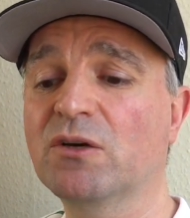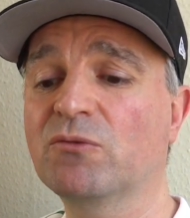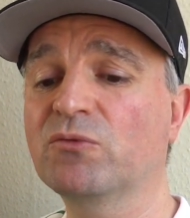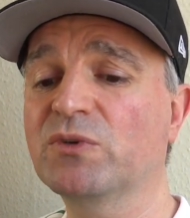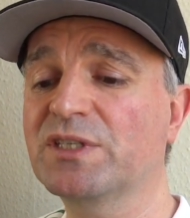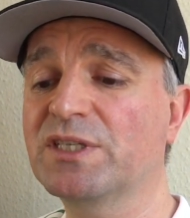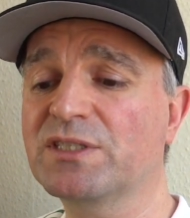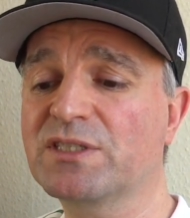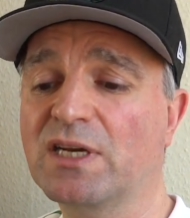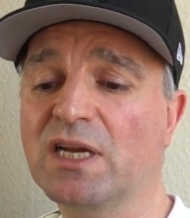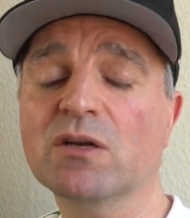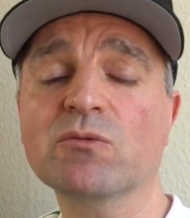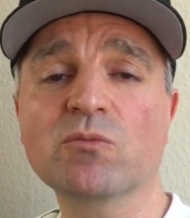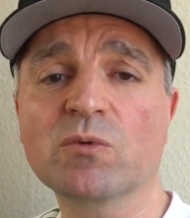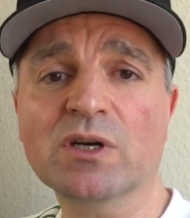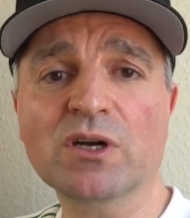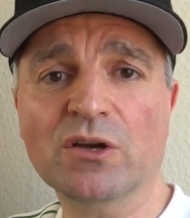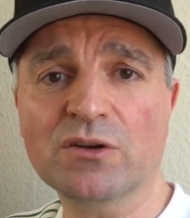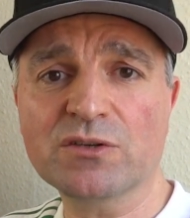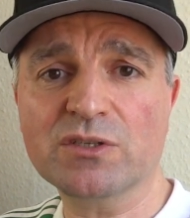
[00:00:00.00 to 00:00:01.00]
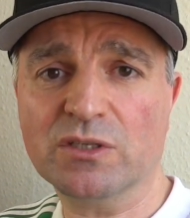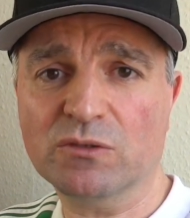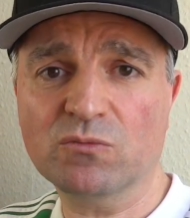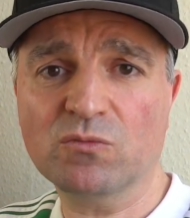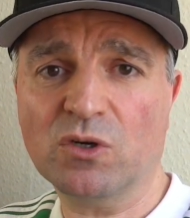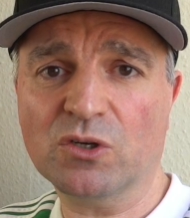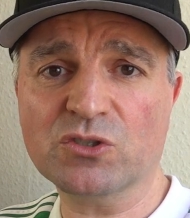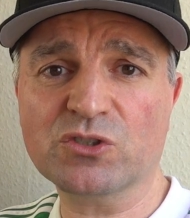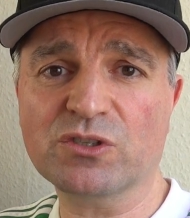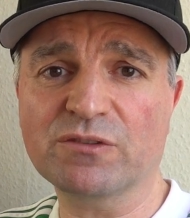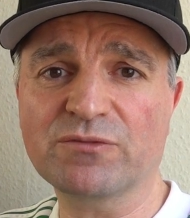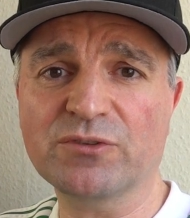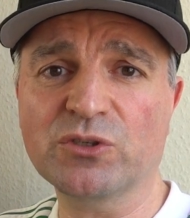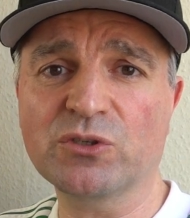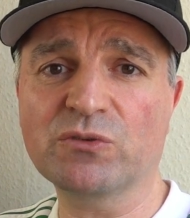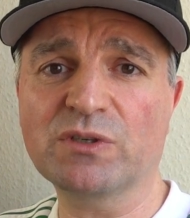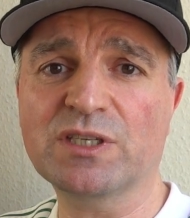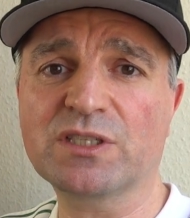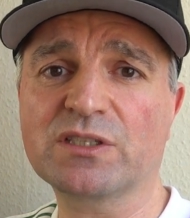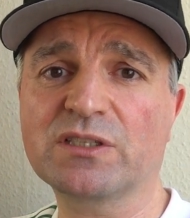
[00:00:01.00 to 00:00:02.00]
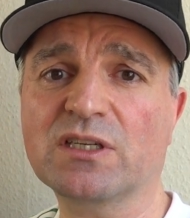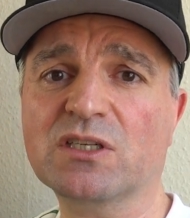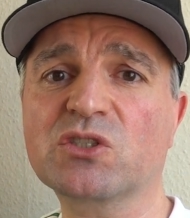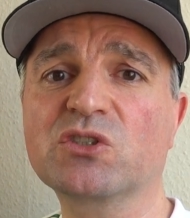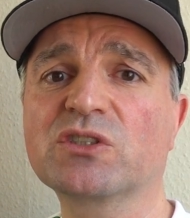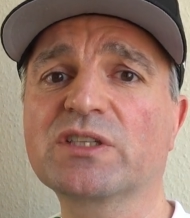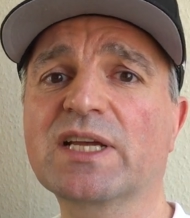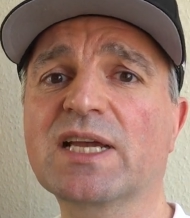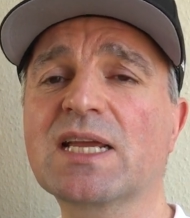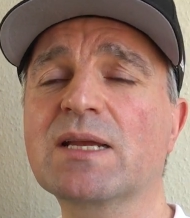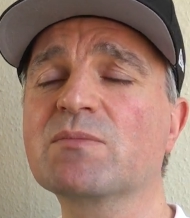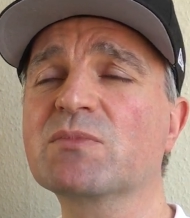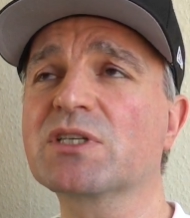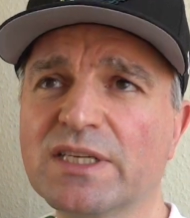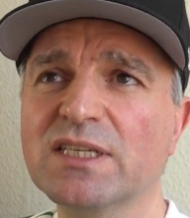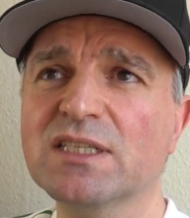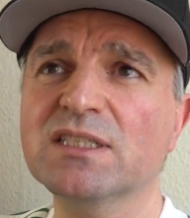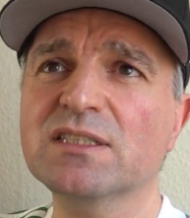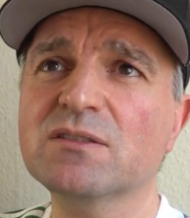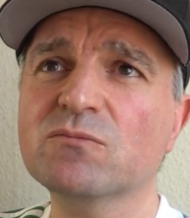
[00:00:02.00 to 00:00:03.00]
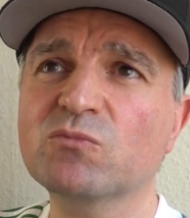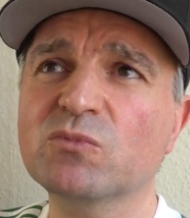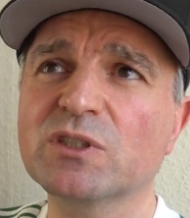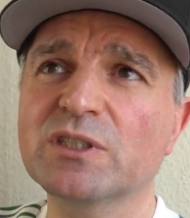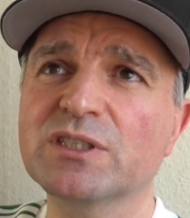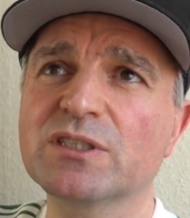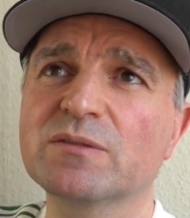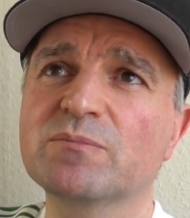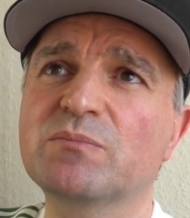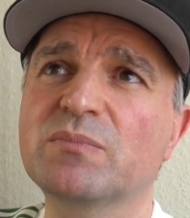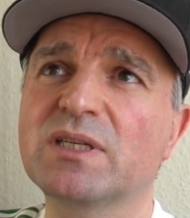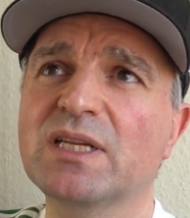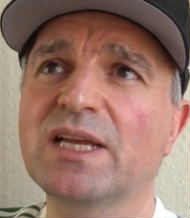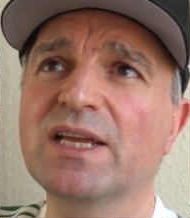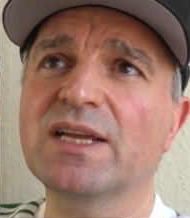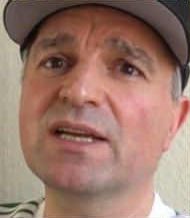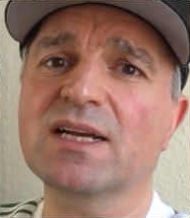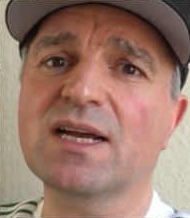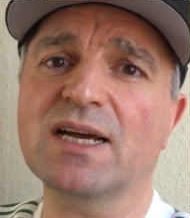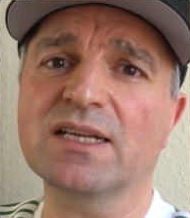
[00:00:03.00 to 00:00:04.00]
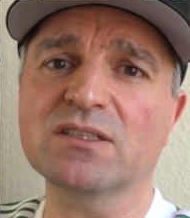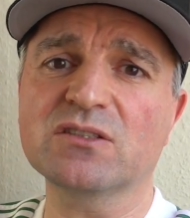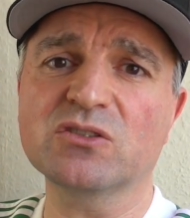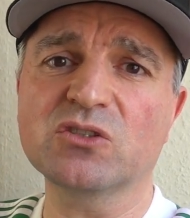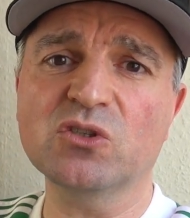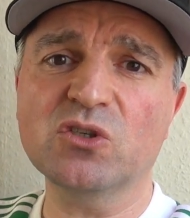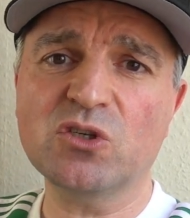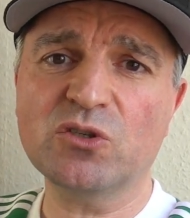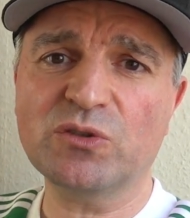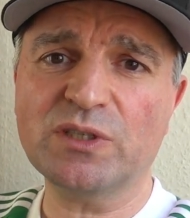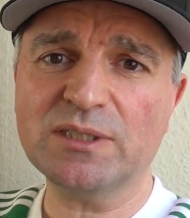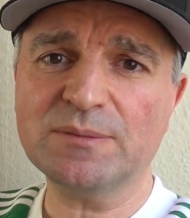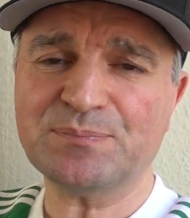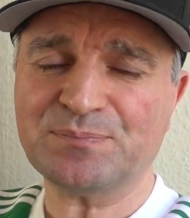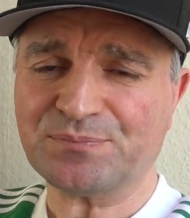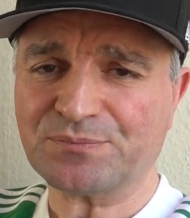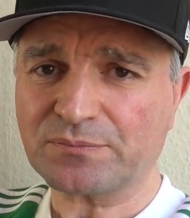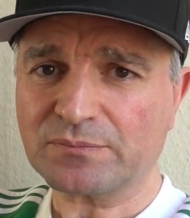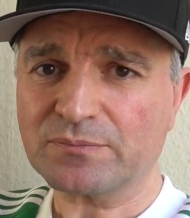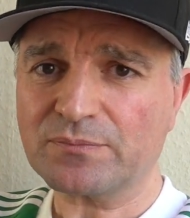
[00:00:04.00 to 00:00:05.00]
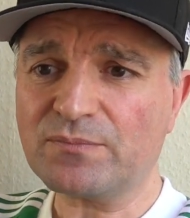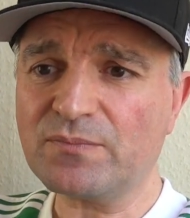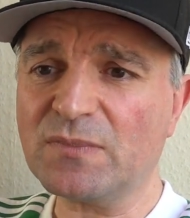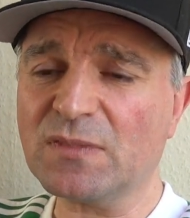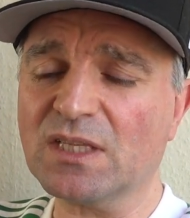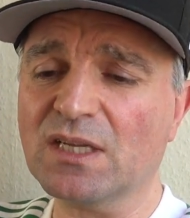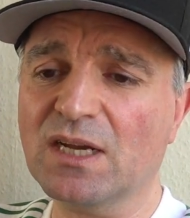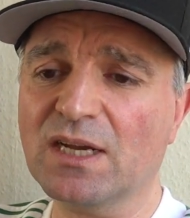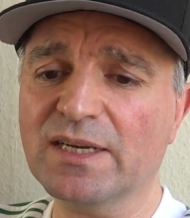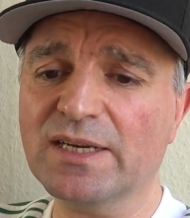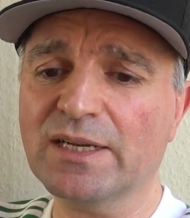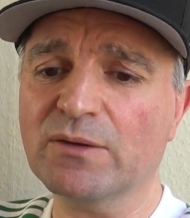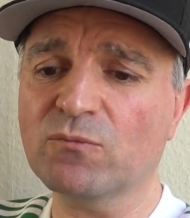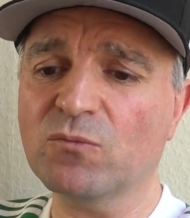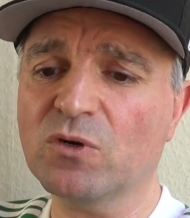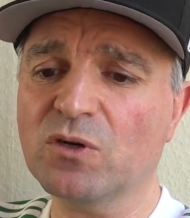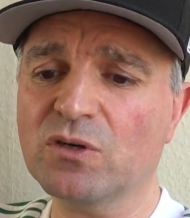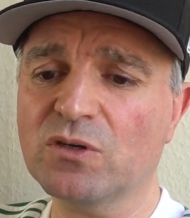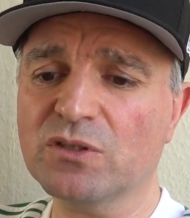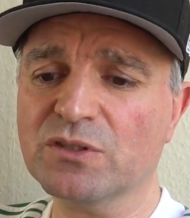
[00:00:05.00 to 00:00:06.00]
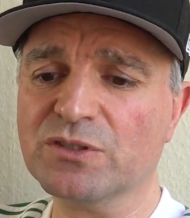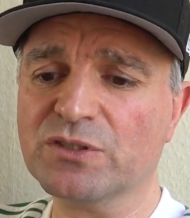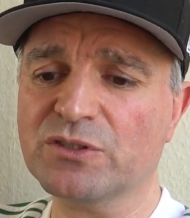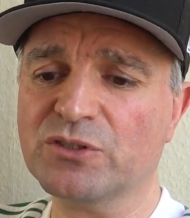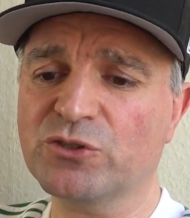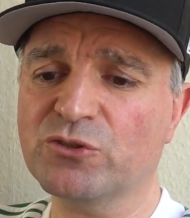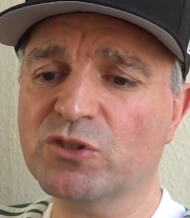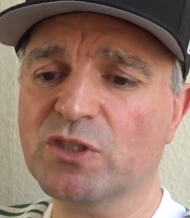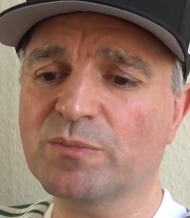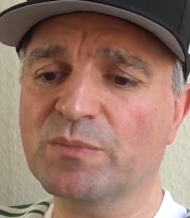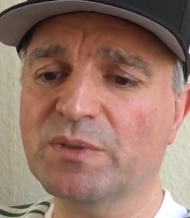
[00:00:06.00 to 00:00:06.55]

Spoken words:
And we decided we were going to watch a few international games. England were playing Andorra, and it was due